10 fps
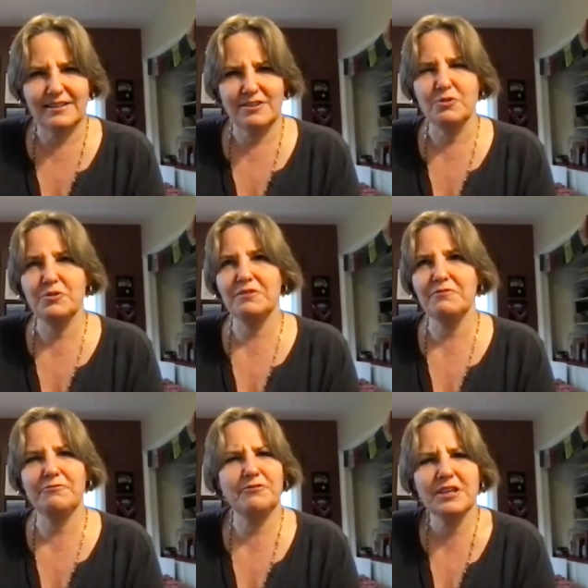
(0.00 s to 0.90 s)
You can
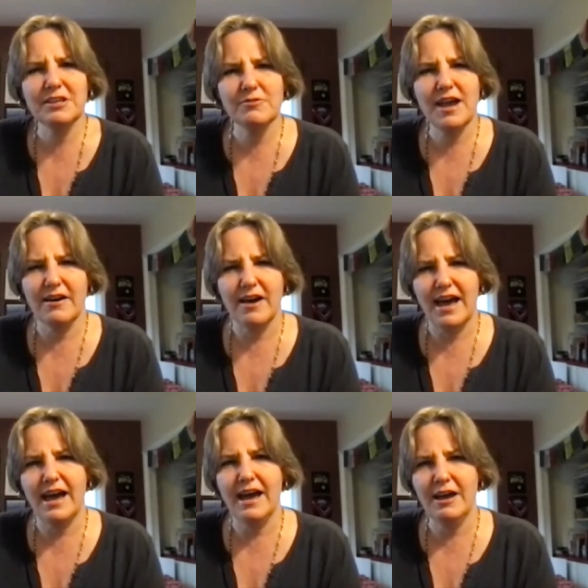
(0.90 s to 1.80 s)
figure out
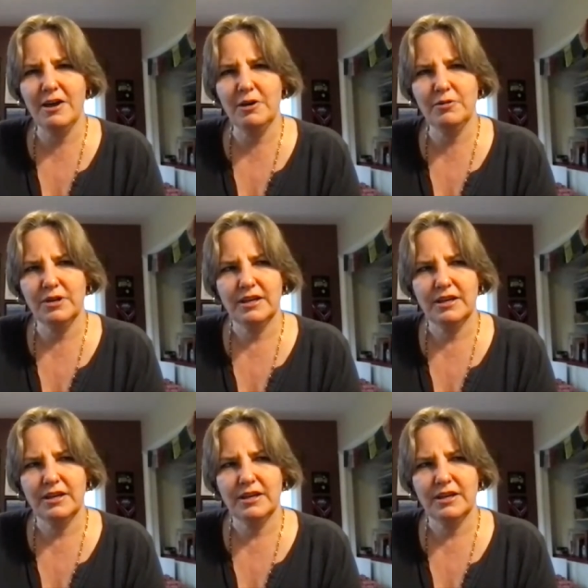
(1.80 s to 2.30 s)
how